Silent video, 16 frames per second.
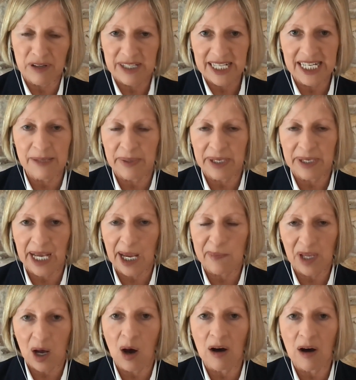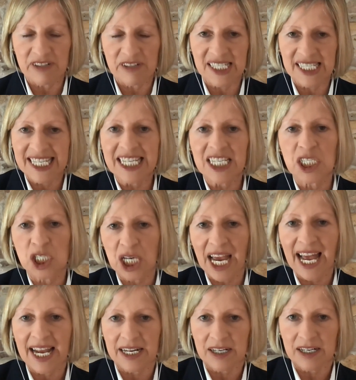and then it became the Harvard
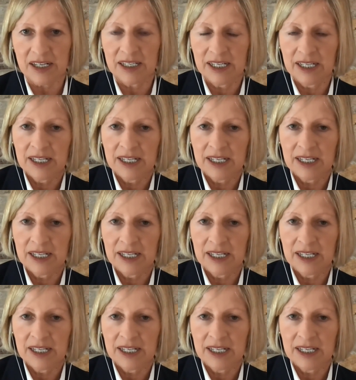T-Chan